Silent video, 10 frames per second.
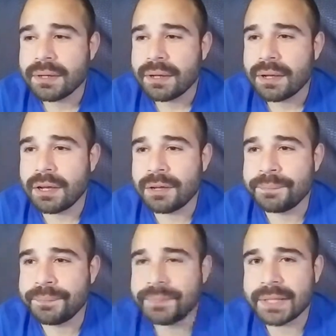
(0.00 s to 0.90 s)

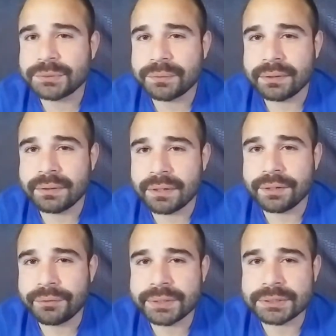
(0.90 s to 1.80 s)
um, that's what
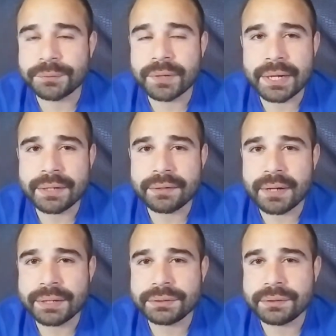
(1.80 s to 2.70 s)
another reason why I,
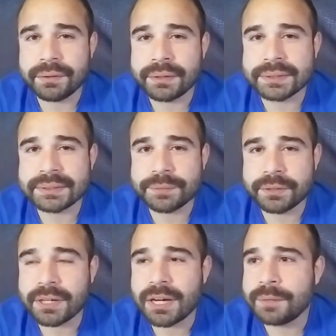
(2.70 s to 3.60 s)
I uh,
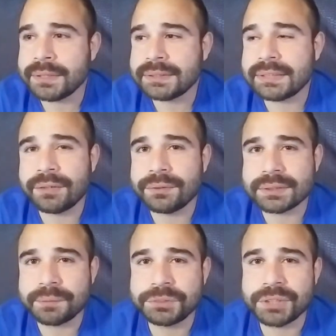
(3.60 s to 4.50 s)
disabled the comments there was
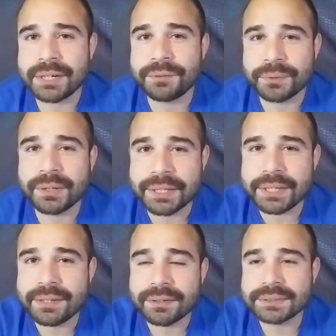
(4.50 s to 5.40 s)
I'm trying to
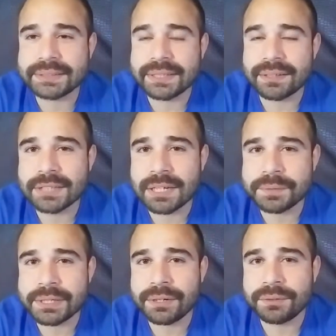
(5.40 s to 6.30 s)
really stay on
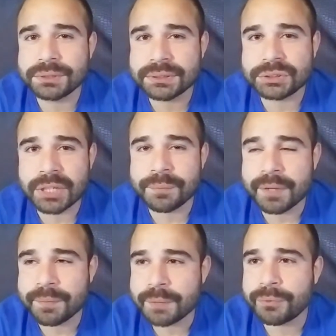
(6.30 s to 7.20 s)
topic here. We're just trying to
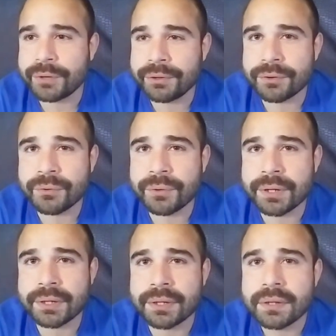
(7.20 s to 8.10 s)
make my point real quick.